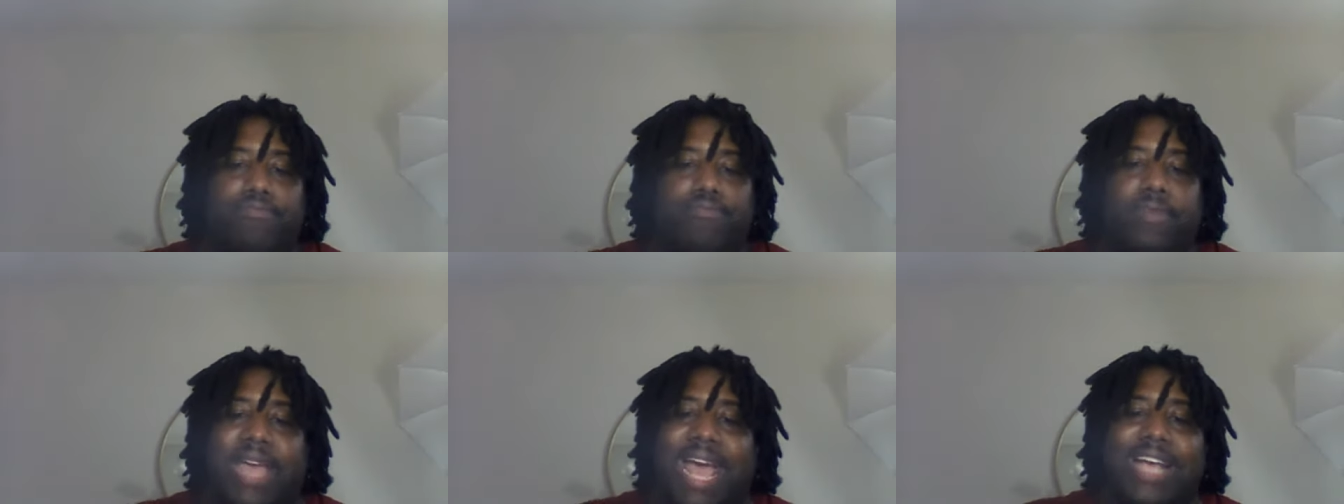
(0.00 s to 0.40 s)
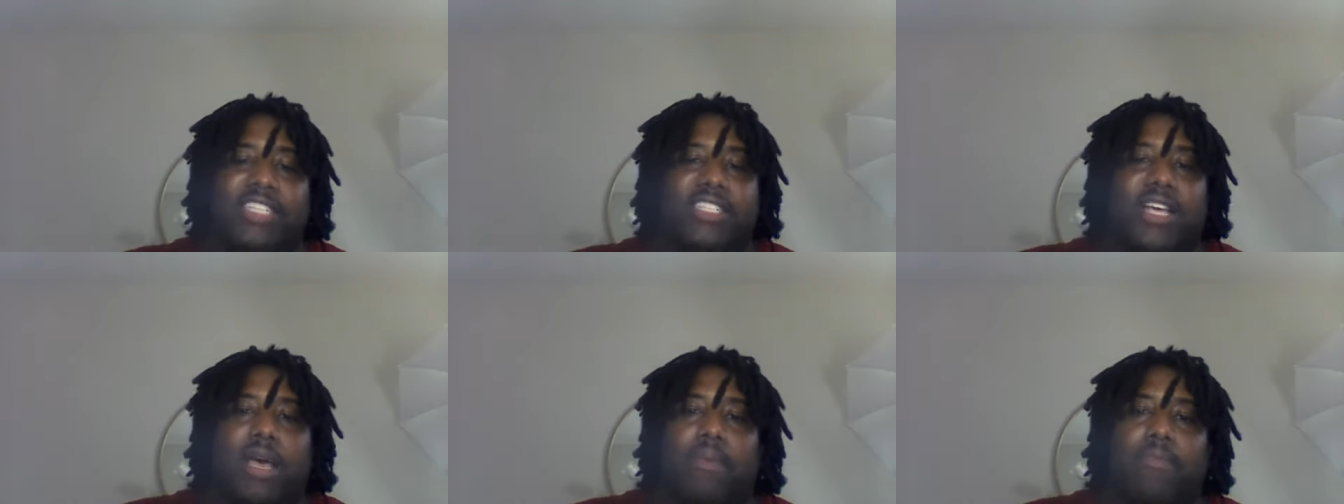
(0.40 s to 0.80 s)
cash
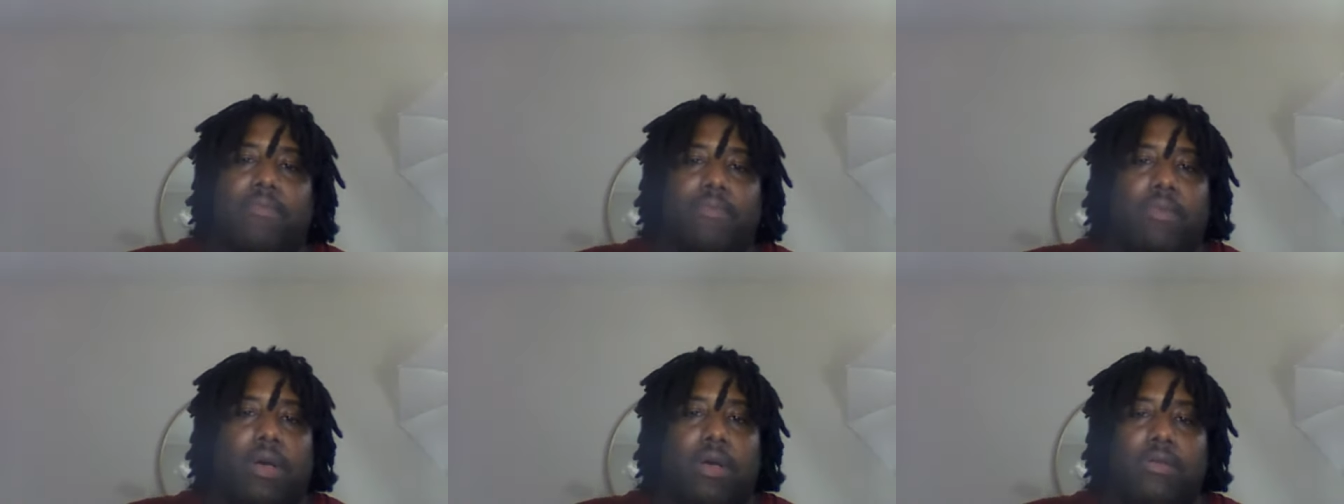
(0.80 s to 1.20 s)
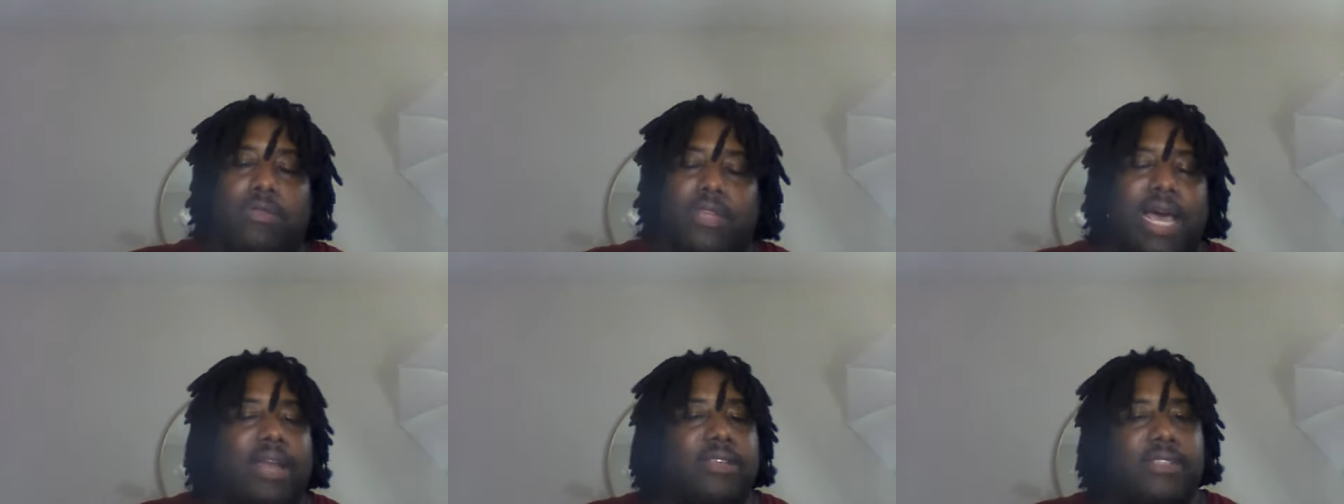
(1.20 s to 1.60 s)
app uh,
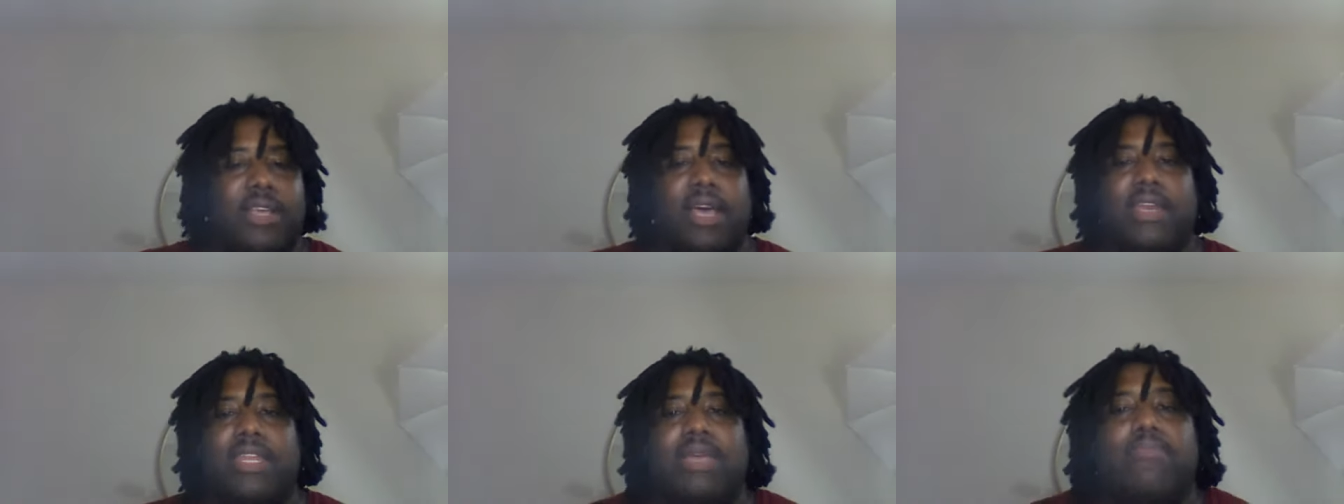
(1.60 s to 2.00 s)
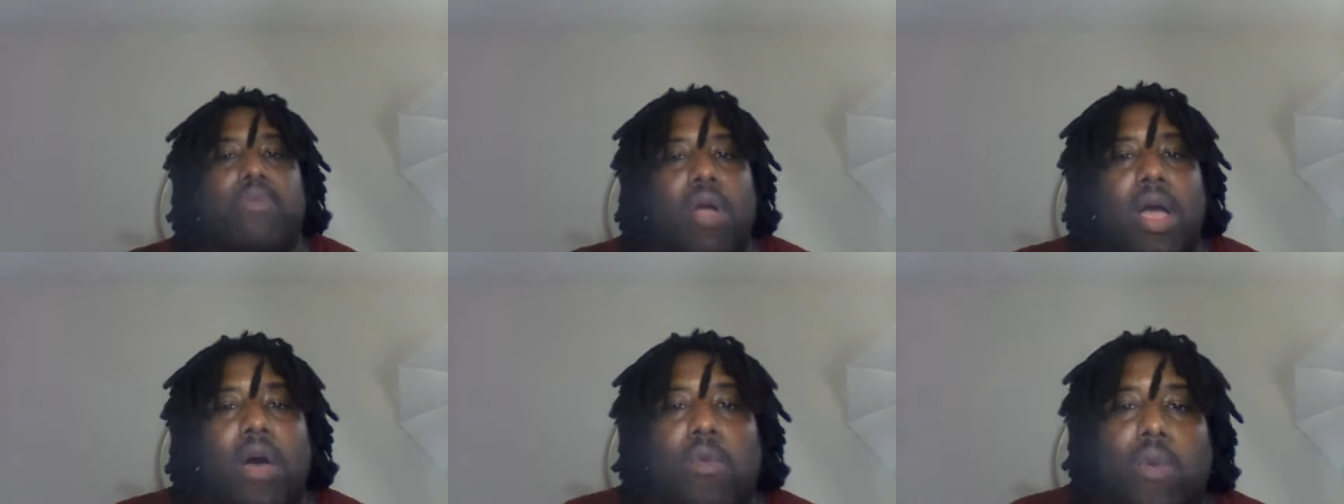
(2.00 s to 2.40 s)
dollar sign d
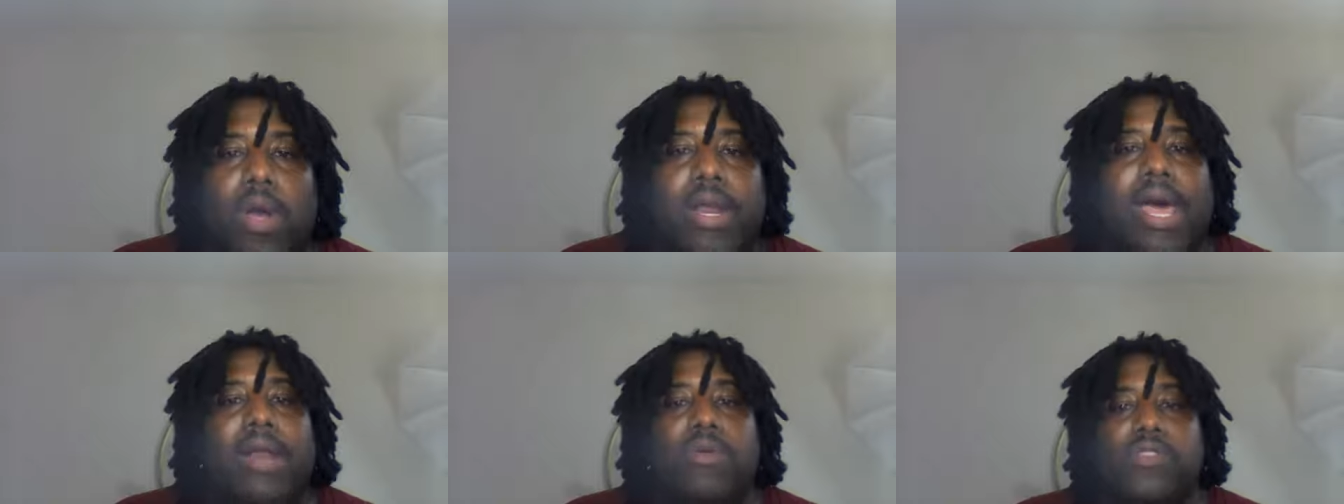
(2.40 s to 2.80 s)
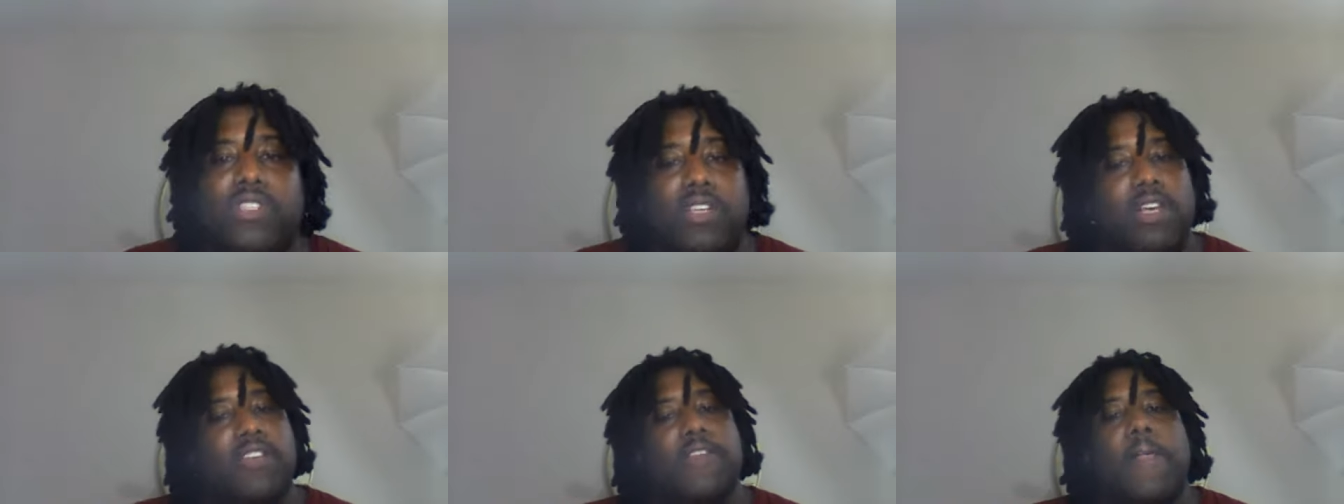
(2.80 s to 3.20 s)
brown
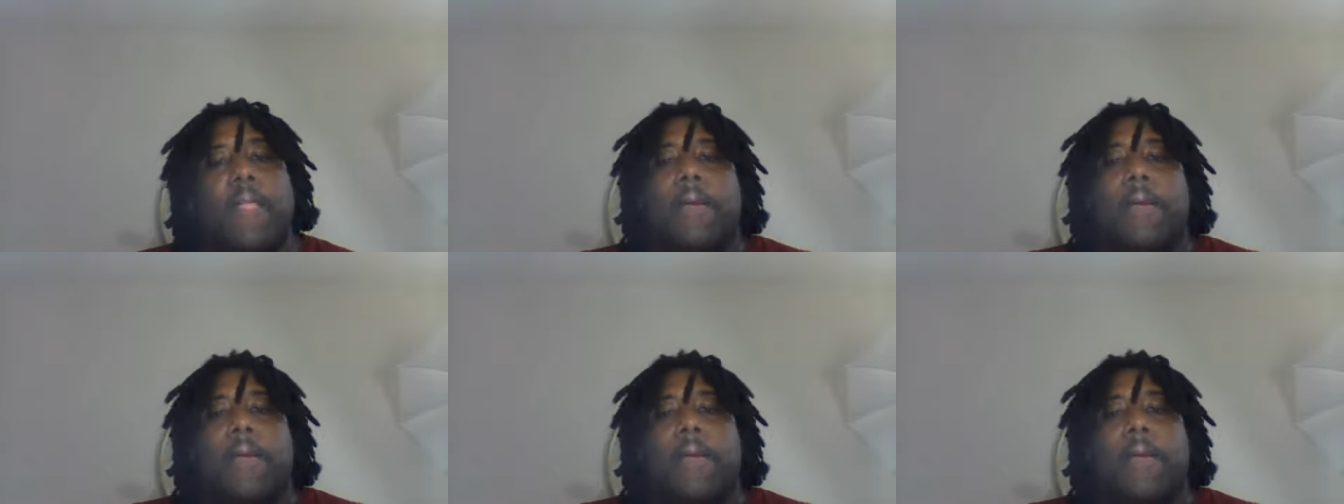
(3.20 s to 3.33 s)
1906